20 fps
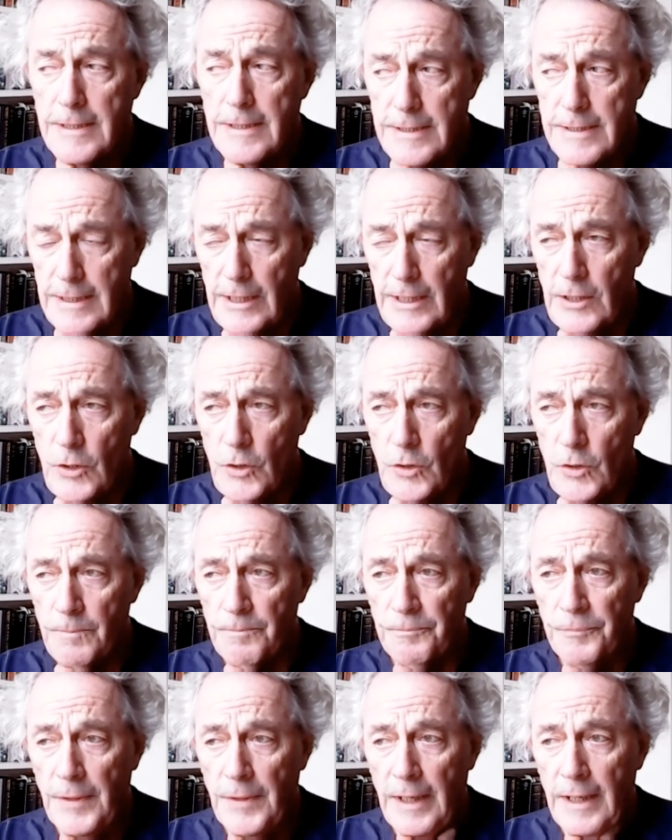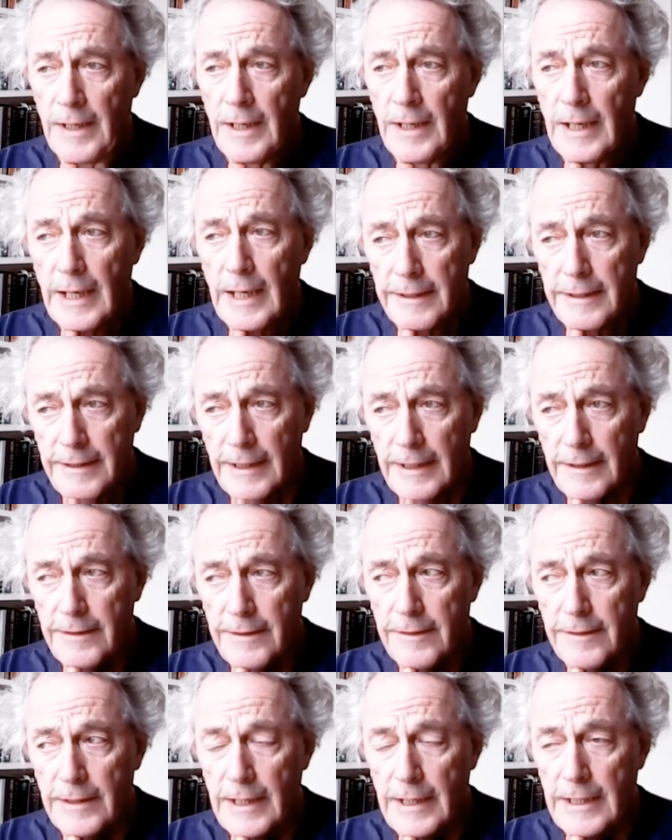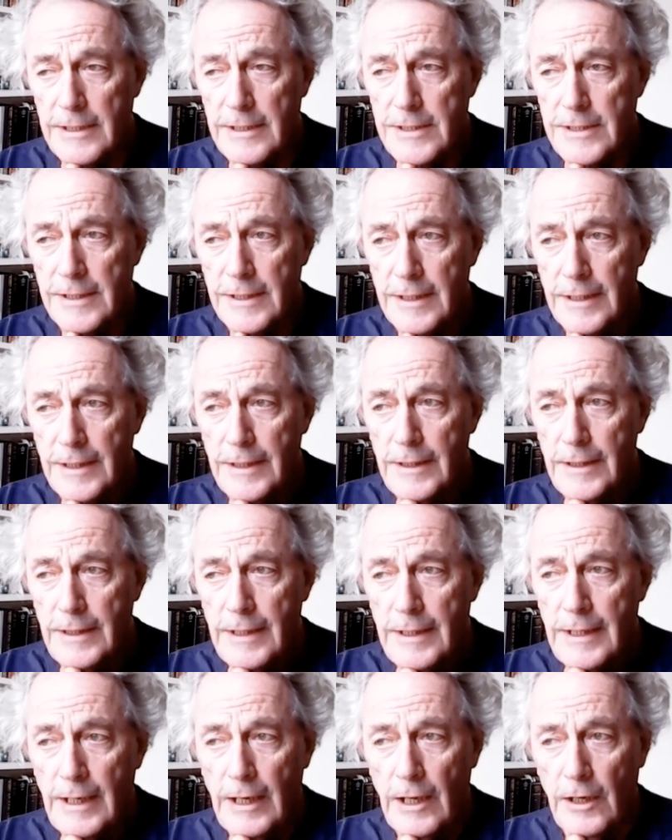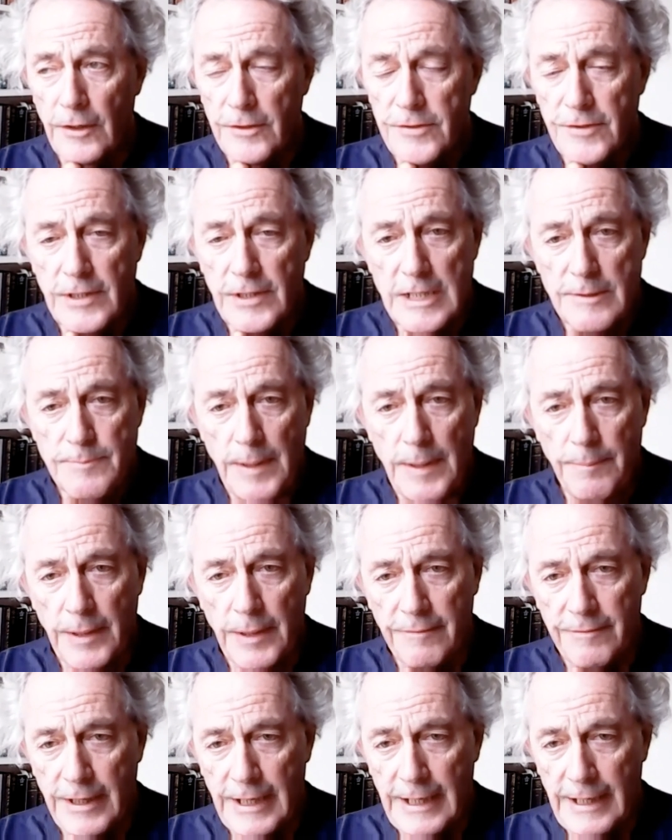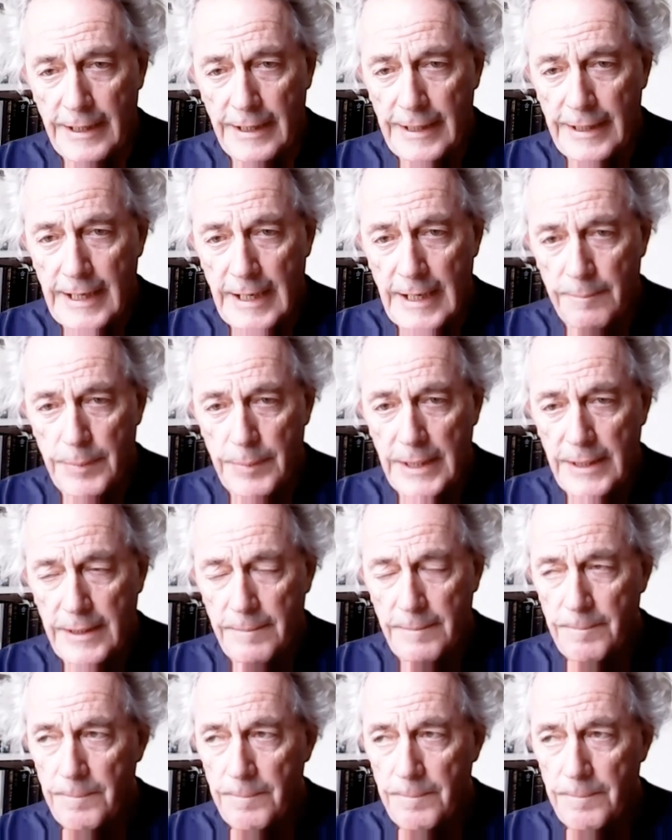So I think that a lot of these people are very unhappy.